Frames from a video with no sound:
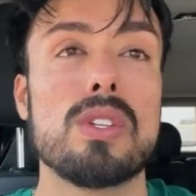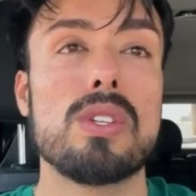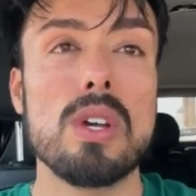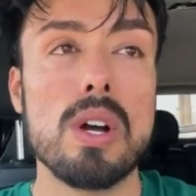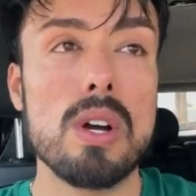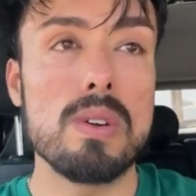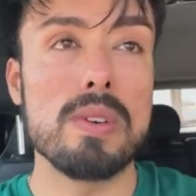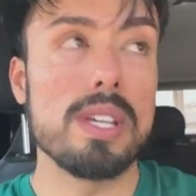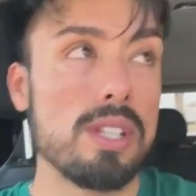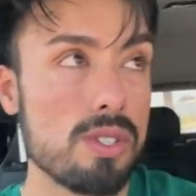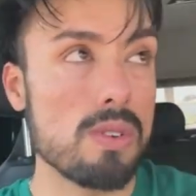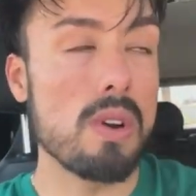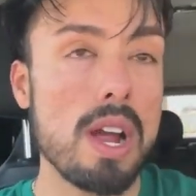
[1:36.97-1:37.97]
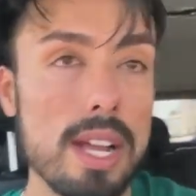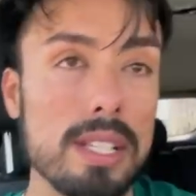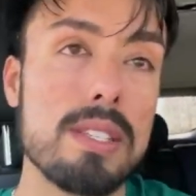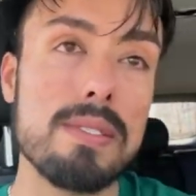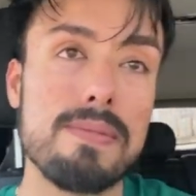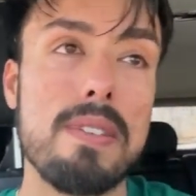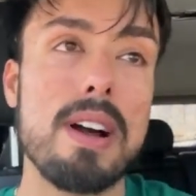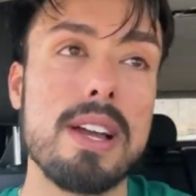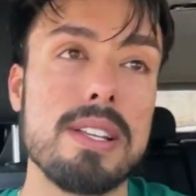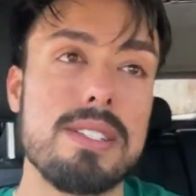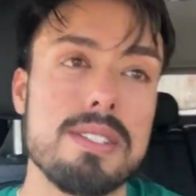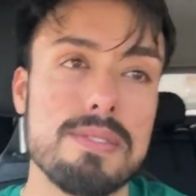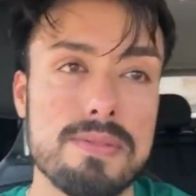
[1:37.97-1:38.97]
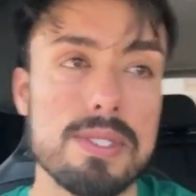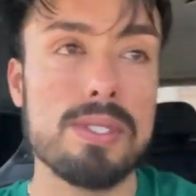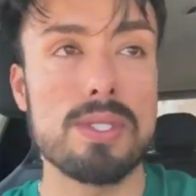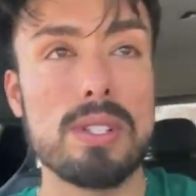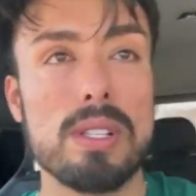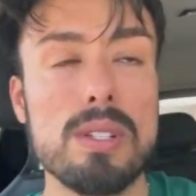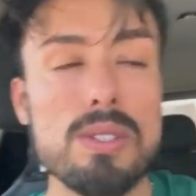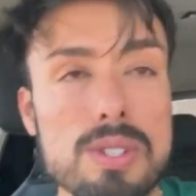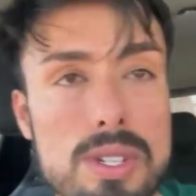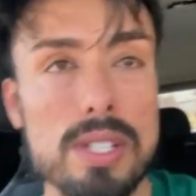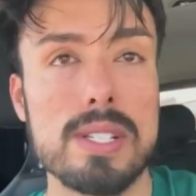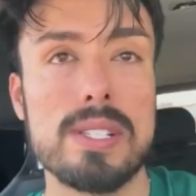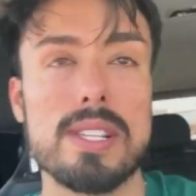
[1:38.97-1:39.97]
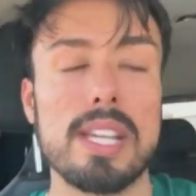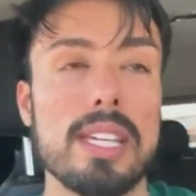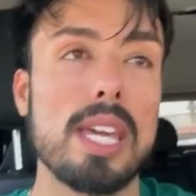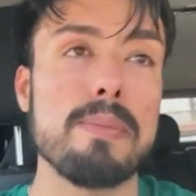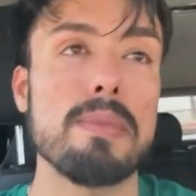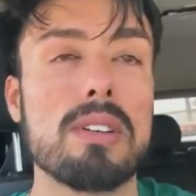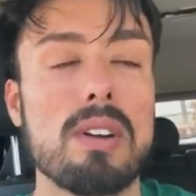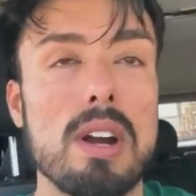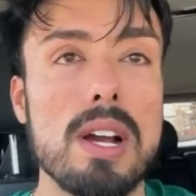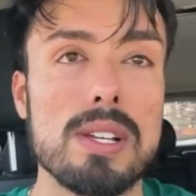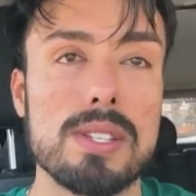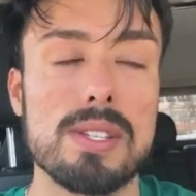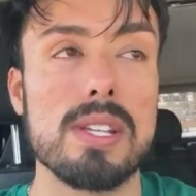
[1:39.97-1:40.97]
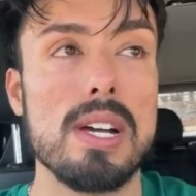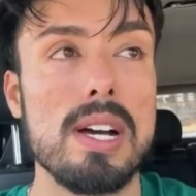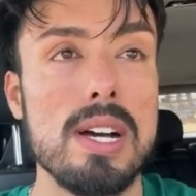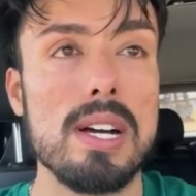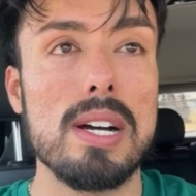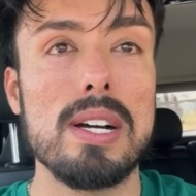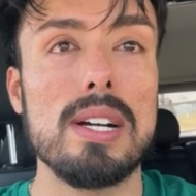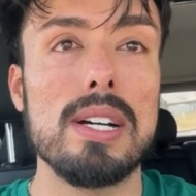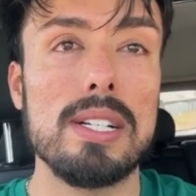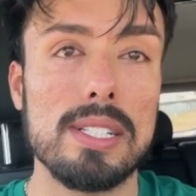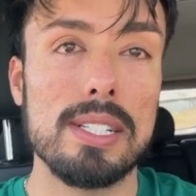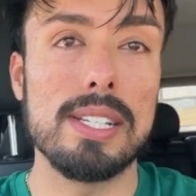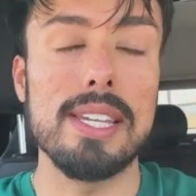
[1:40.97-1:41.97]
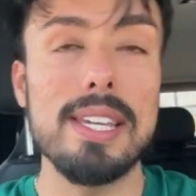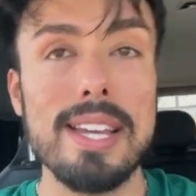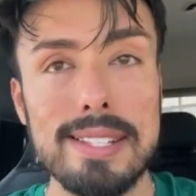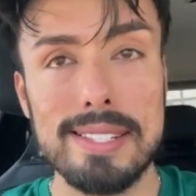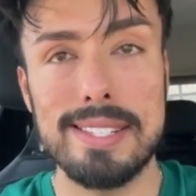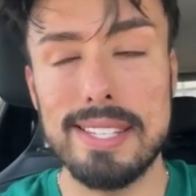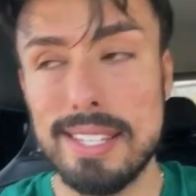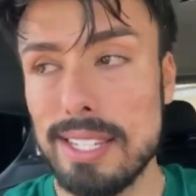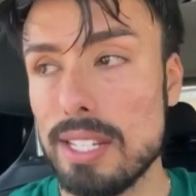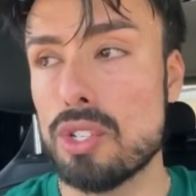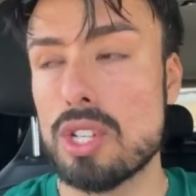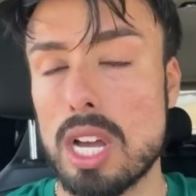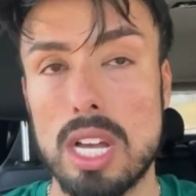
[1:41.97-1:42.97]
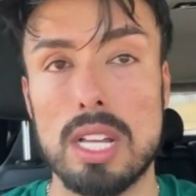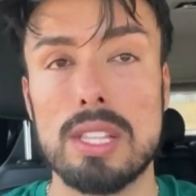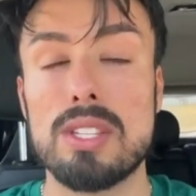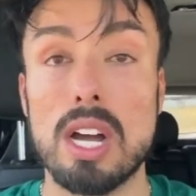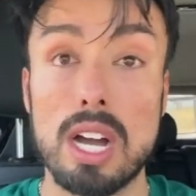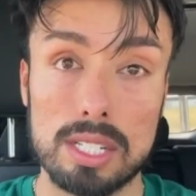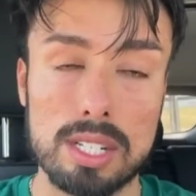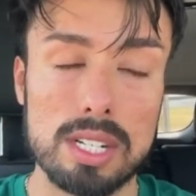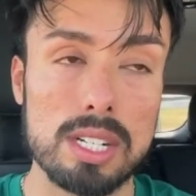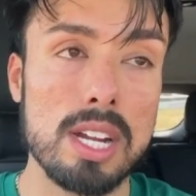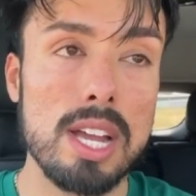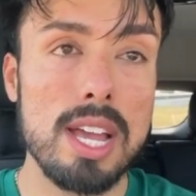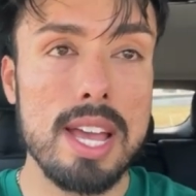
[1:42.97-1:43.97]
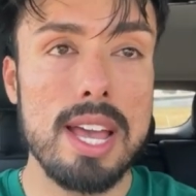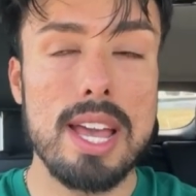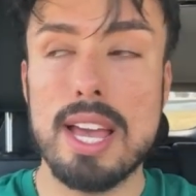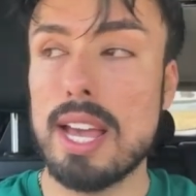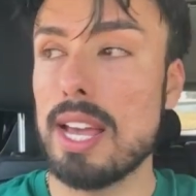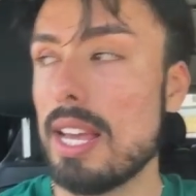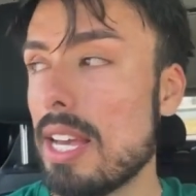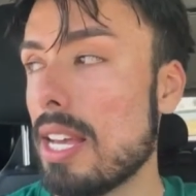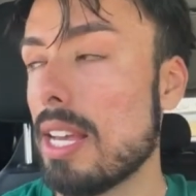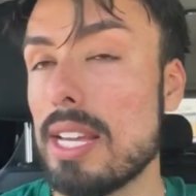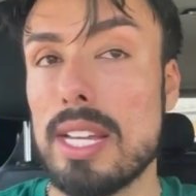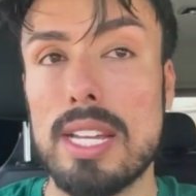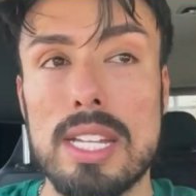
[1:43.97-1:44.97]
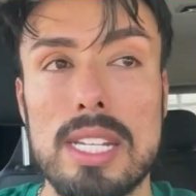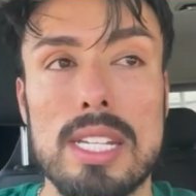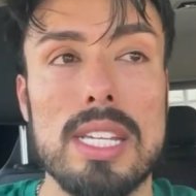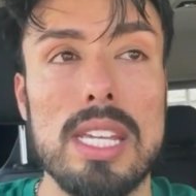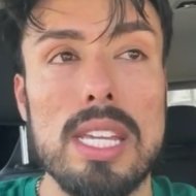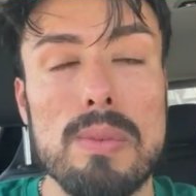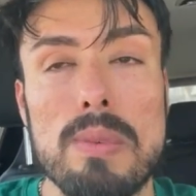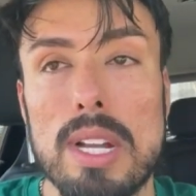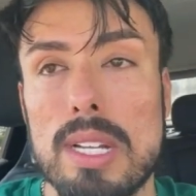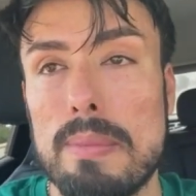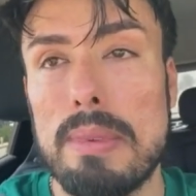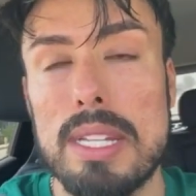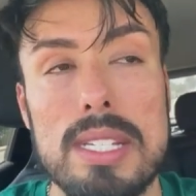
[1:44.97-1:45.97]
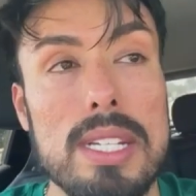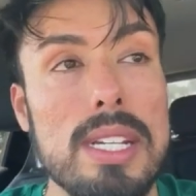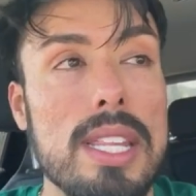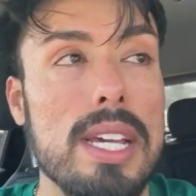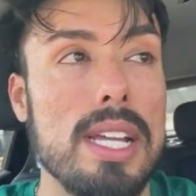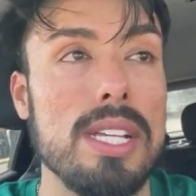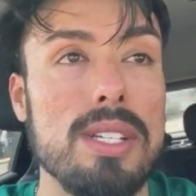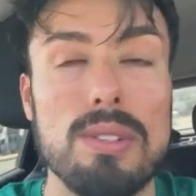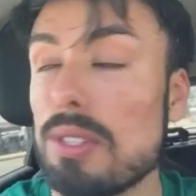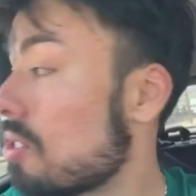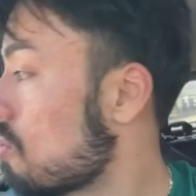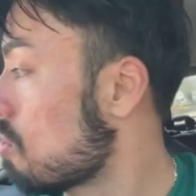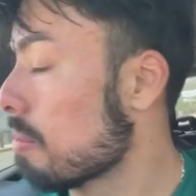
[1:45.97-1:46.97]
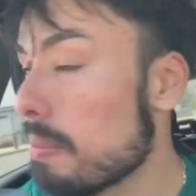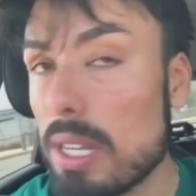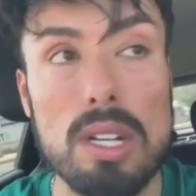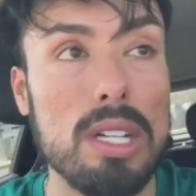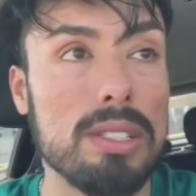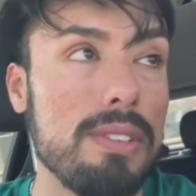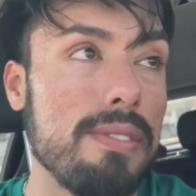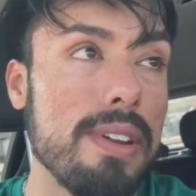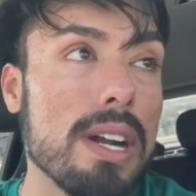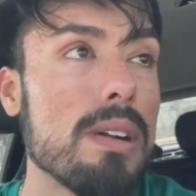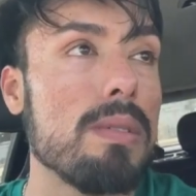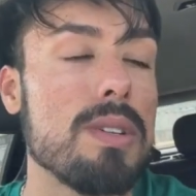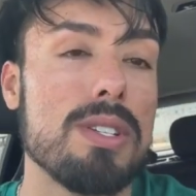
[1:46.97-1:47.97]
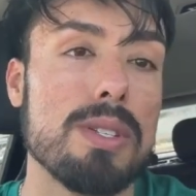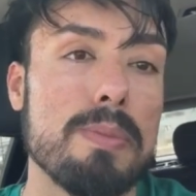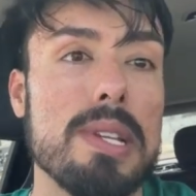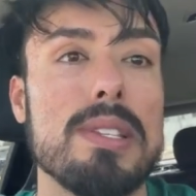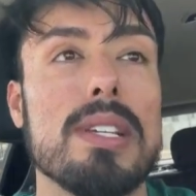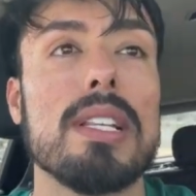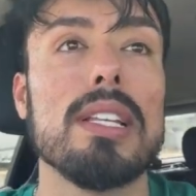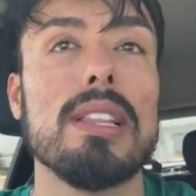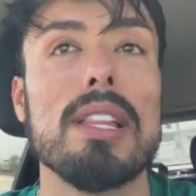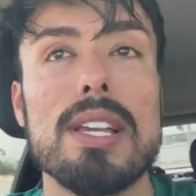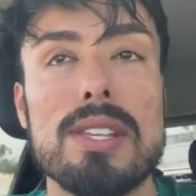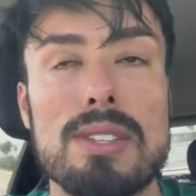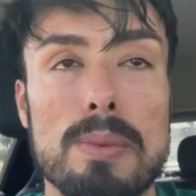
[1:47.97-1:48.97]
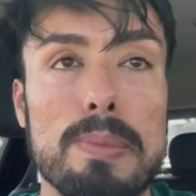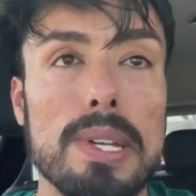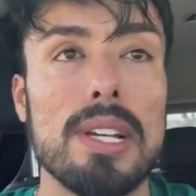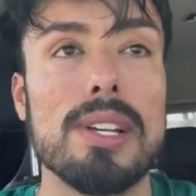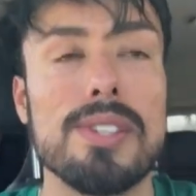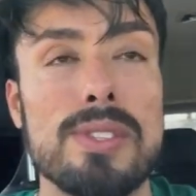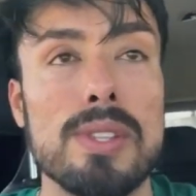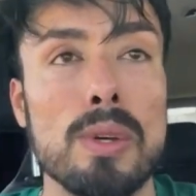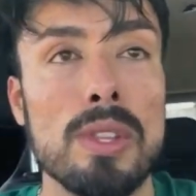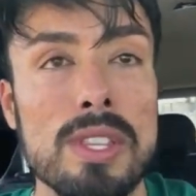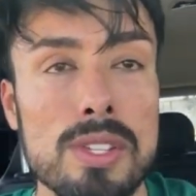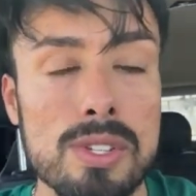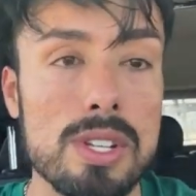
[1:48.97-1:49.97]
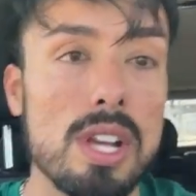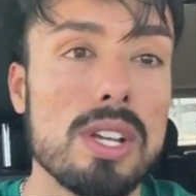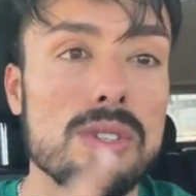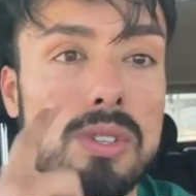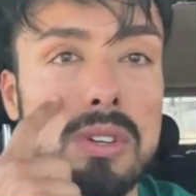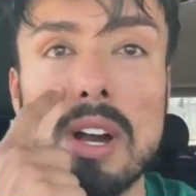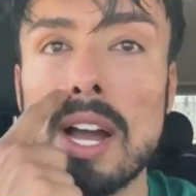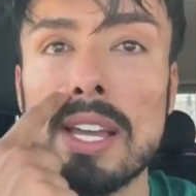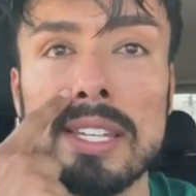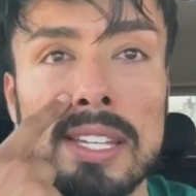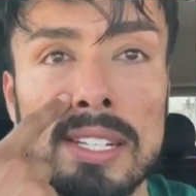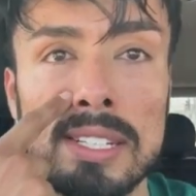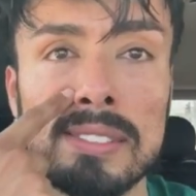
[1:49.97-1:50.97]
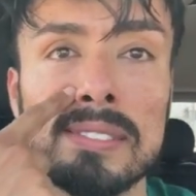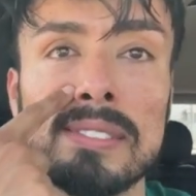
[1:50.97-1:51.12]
So in trying to find different solutions, I came across an ENT doctor, and he recommended that I do this treatment called Vivaer, which is basically laser, because this nostril I can